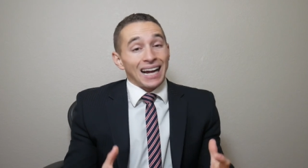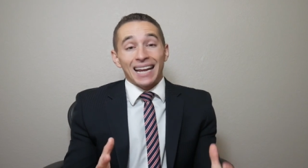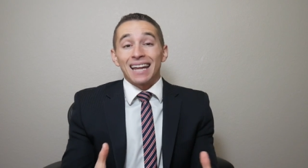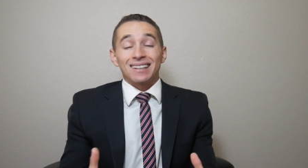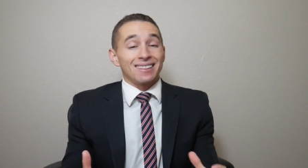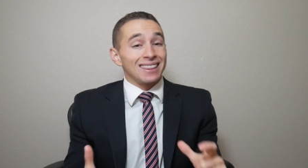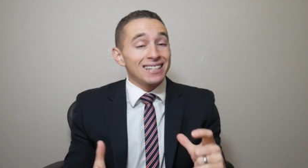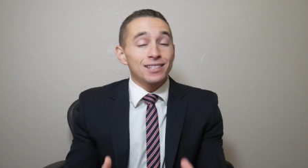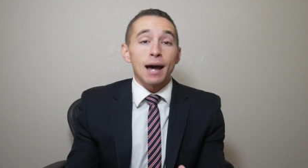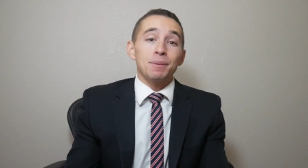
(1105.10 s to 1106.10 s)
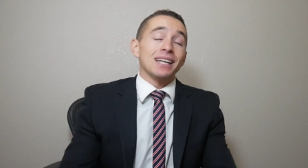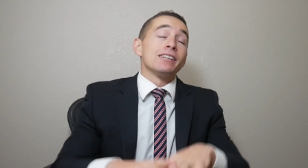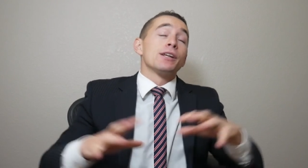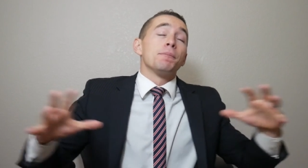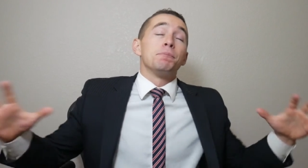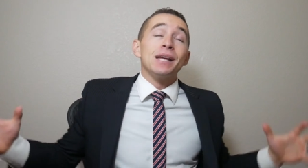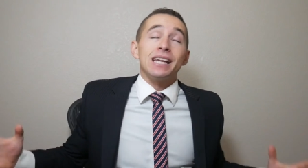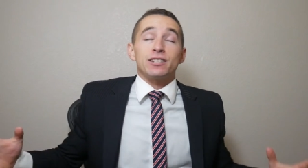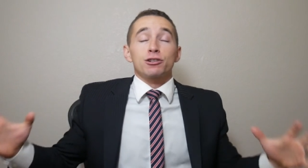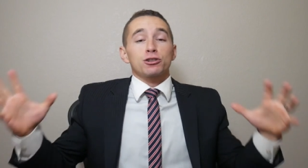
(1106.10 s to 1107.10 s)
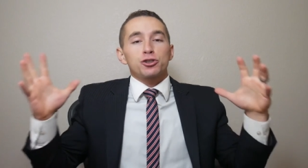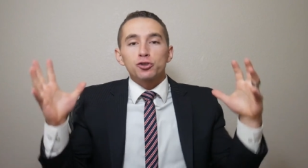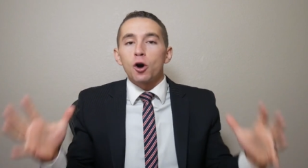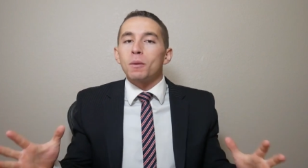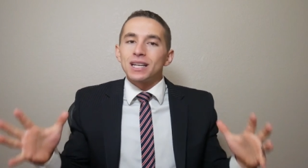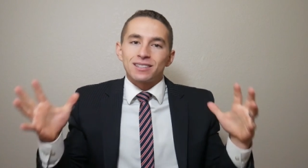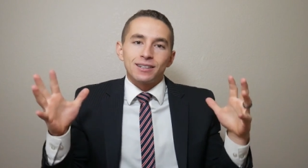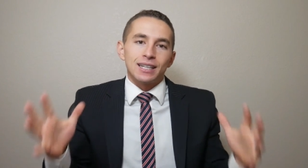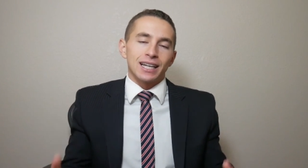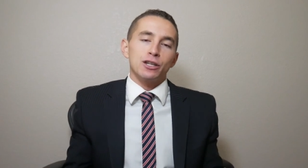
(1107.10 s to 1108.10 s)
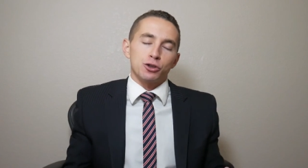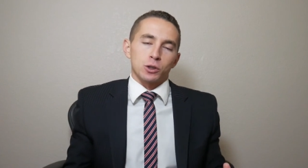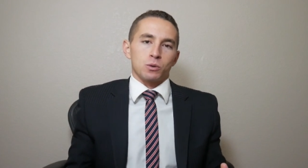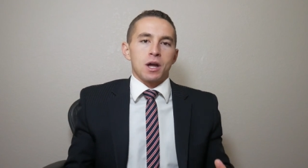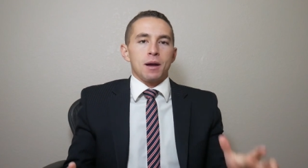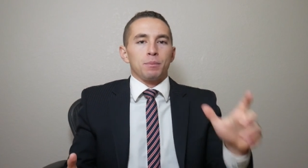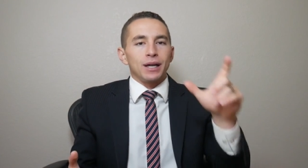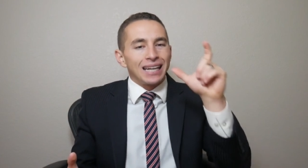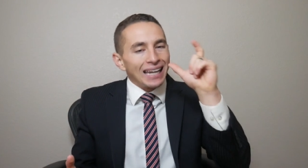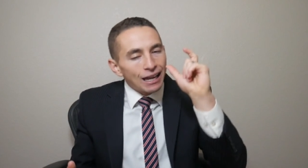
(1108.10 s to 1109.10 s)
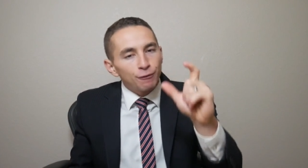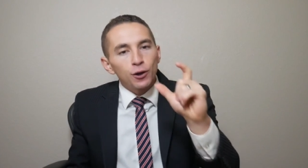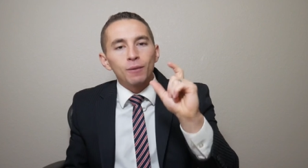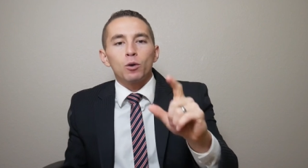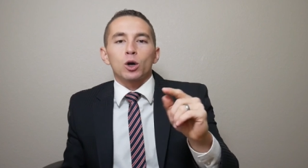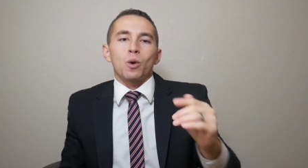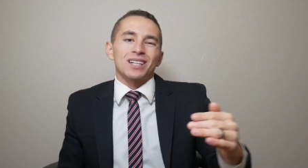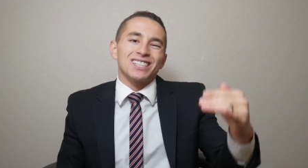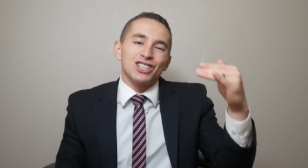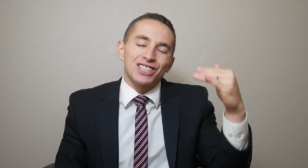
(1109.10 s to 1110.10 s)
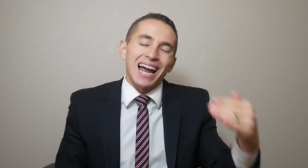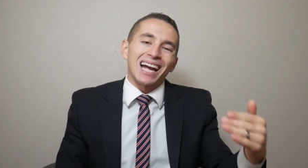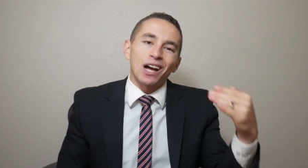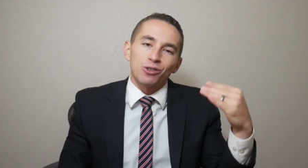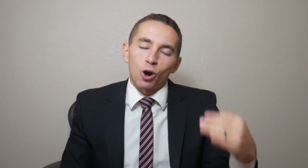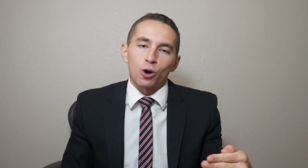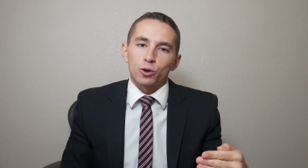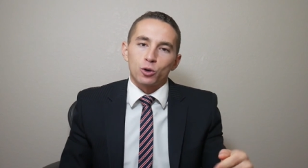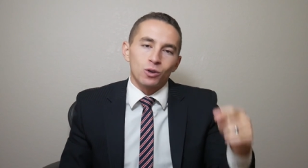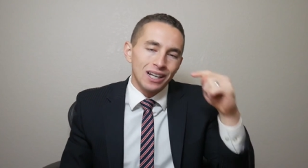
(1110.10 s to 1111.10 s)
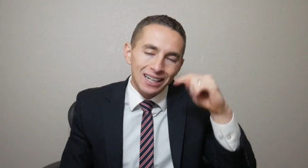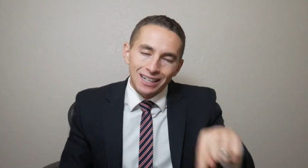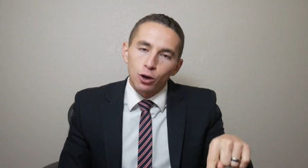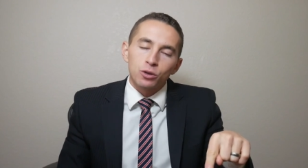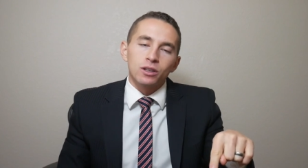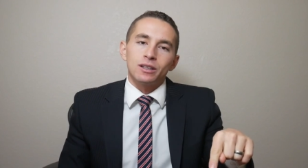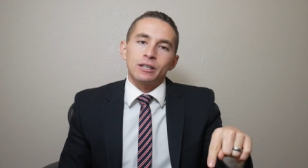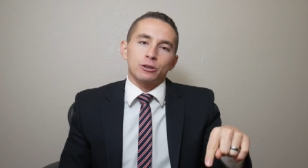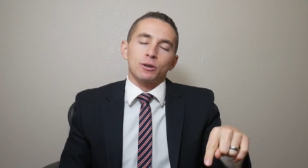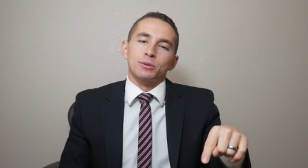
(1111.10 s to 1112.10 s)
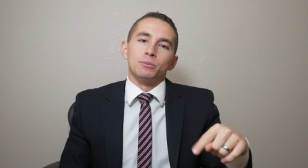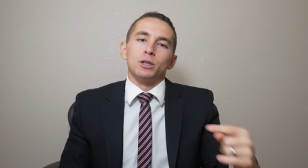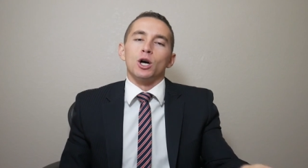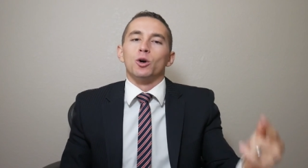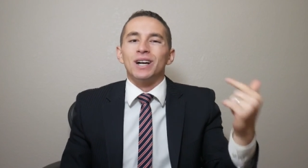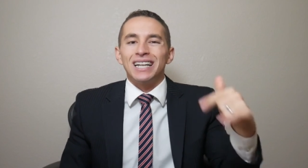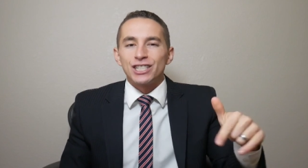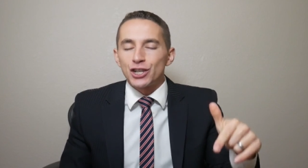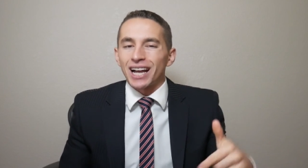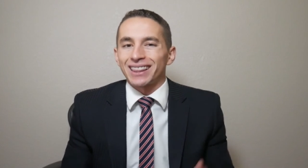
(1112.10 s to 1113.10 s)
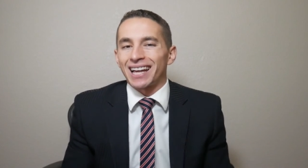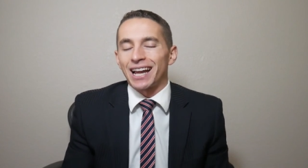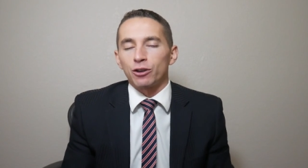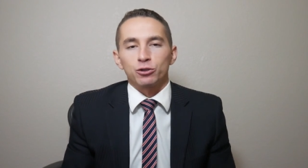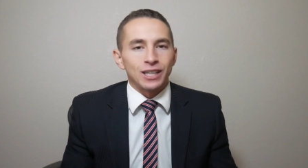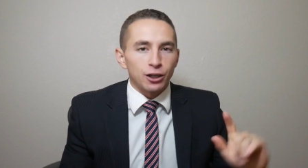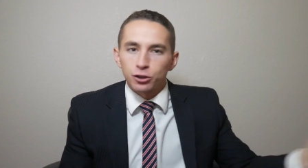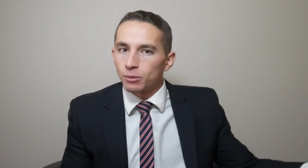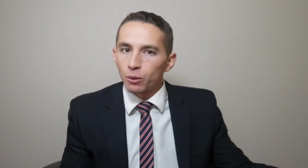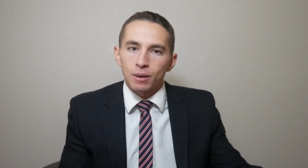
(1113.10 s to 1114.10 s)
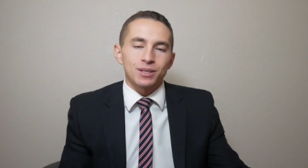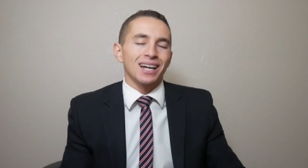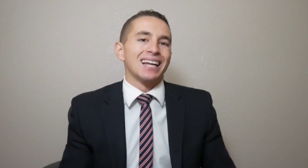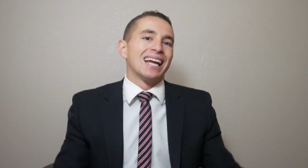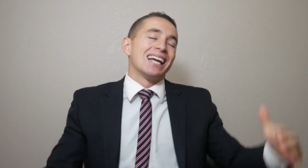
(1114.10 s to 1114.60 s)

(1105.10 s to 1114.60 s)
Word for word: again, this topic is a beast. There's so much to dig into. But if you have more questions, check out the article. Go to the description below. Check that out. It'll take you to my website.